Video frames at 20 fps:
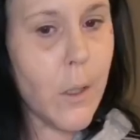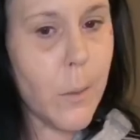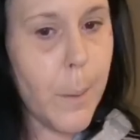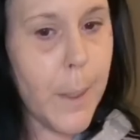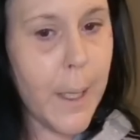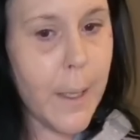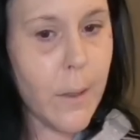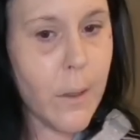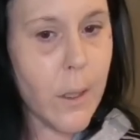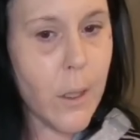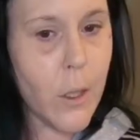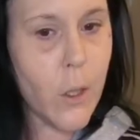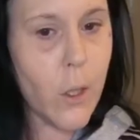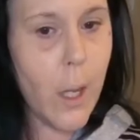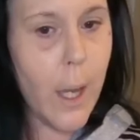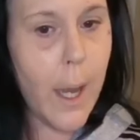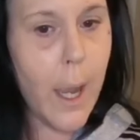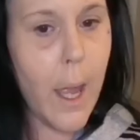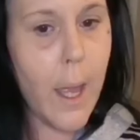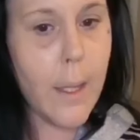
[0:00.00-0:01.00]
pants to
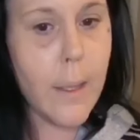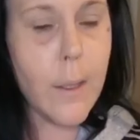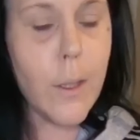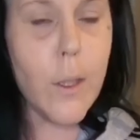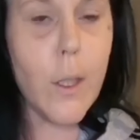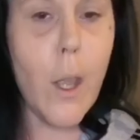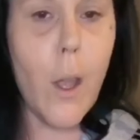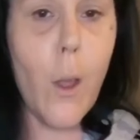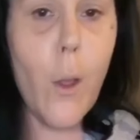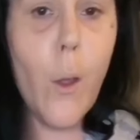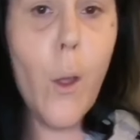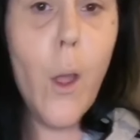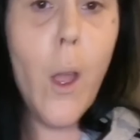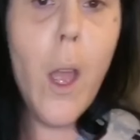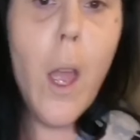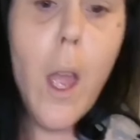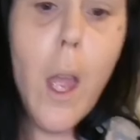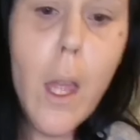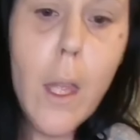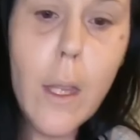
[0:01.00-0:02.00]
try on, so
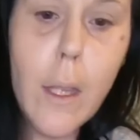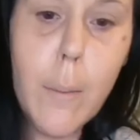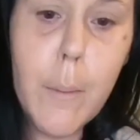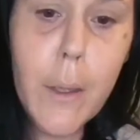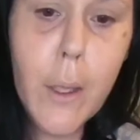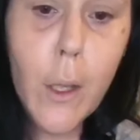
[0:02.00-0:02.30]
let me go